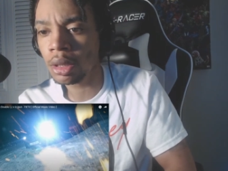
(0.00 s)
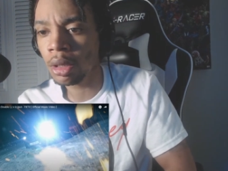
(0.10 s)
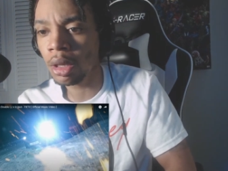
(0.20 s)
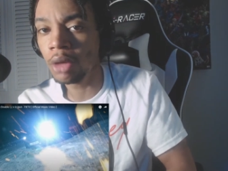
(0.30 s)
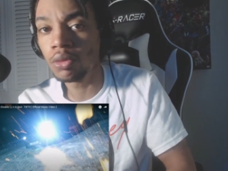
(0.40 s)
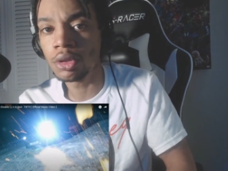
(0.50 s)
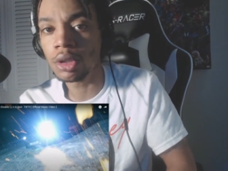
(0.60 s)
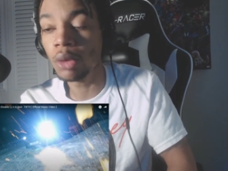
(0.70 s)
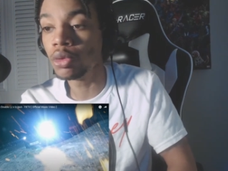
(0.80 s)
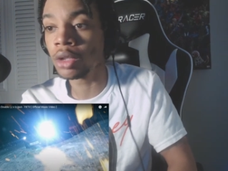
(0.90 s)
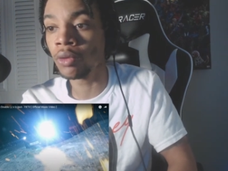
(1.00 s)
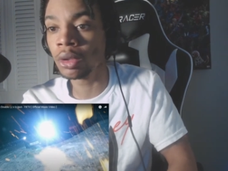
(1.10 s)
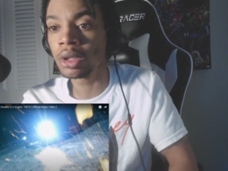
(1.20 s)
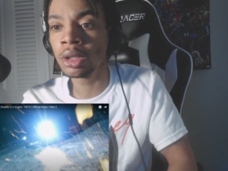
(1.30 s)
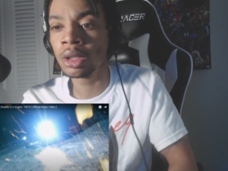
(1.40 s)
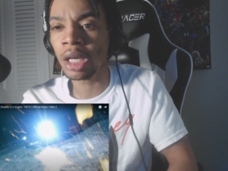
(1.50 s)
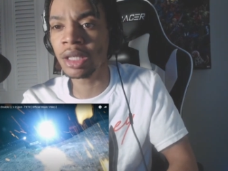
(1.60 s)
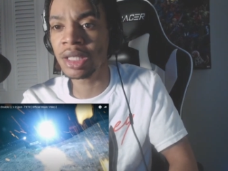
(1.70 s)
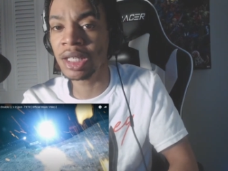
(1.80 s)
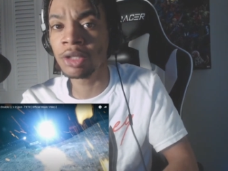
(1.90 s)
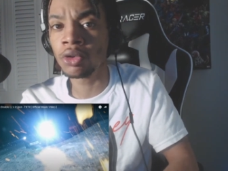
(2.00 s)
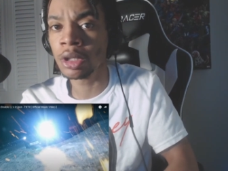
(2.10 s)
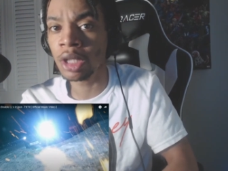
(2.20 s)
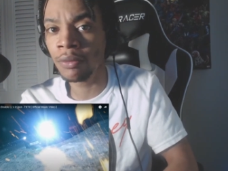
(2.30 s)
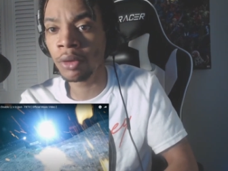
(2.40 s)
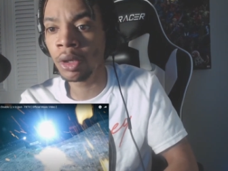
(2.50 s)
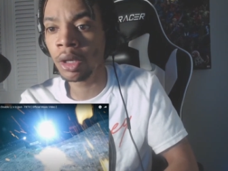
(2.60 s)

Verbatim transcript: It was it was originally like ten or eleven,